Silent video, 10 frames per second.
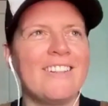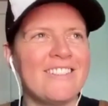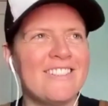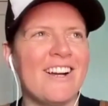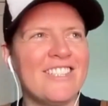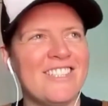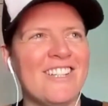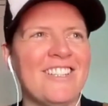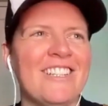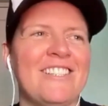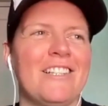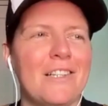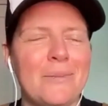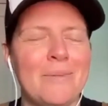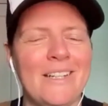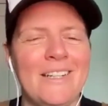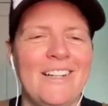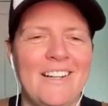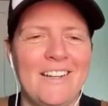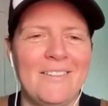I touched on this a little bit
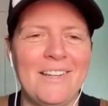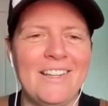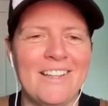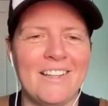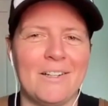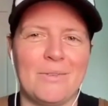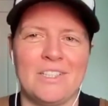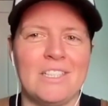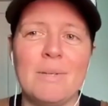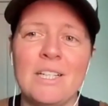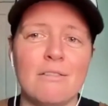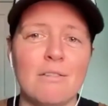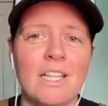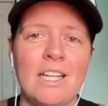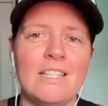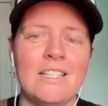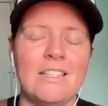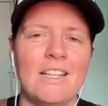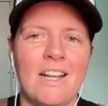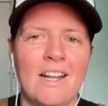in the other questions, but it's
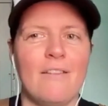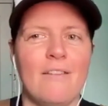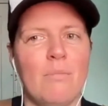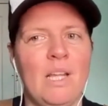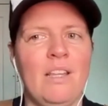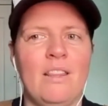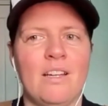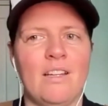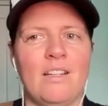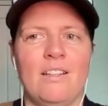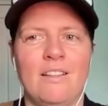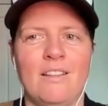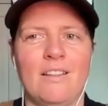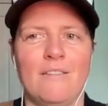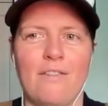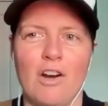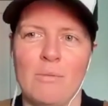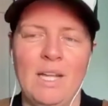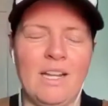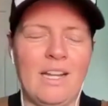for me, the
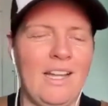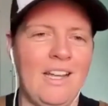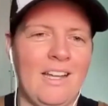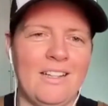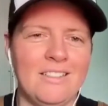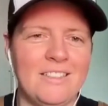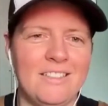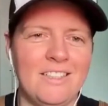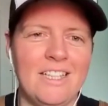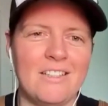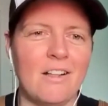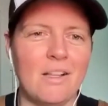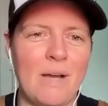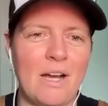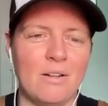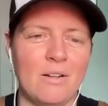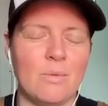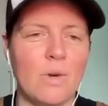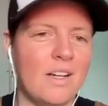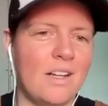farming, and it's all about,
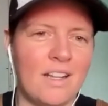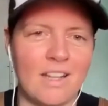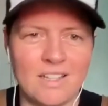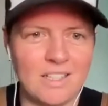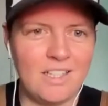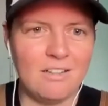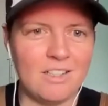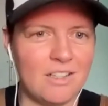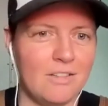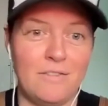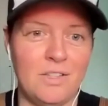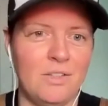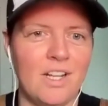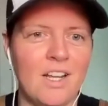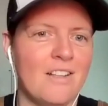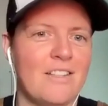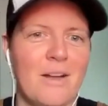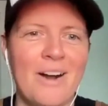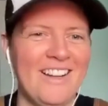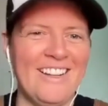one, I like to eat good food.
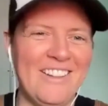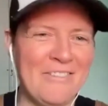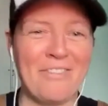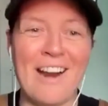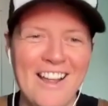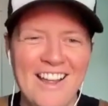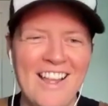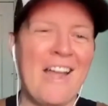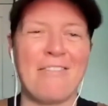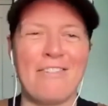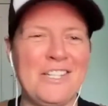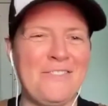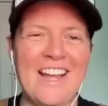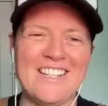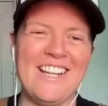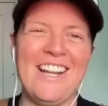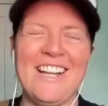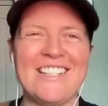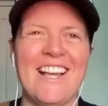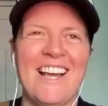So fresh
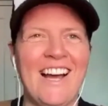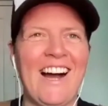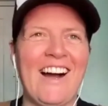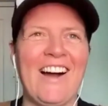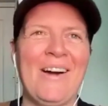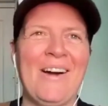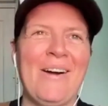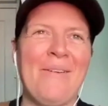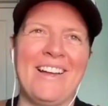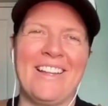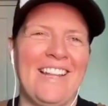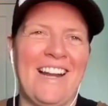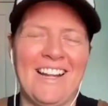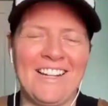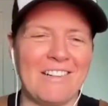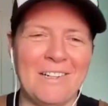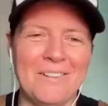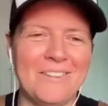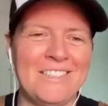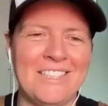veggies that I
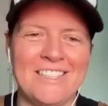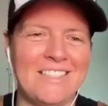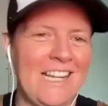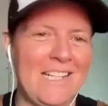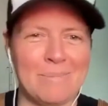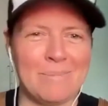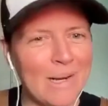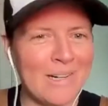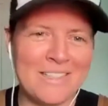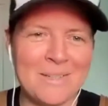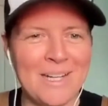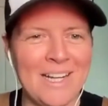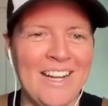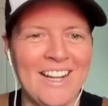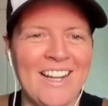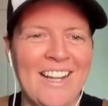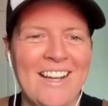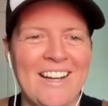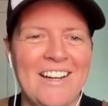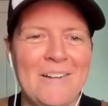grew just taste better to me.
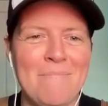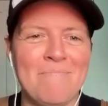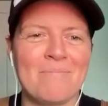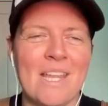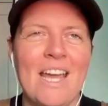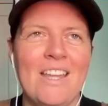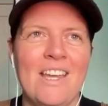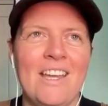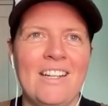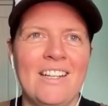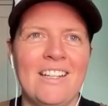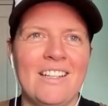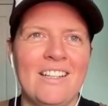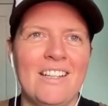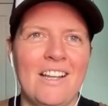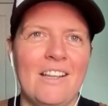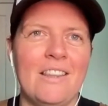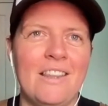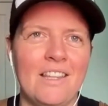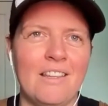And then
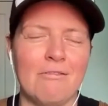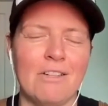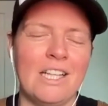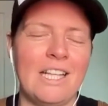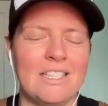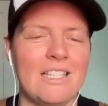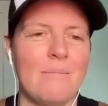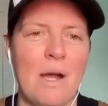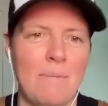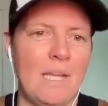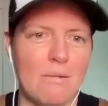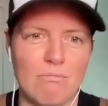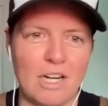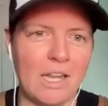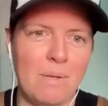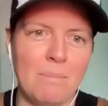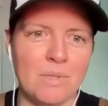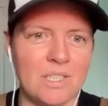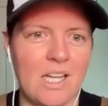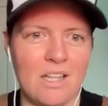really it's about bringing people
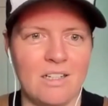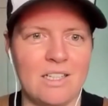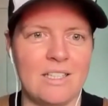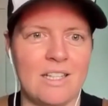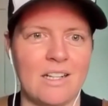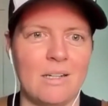together. It's the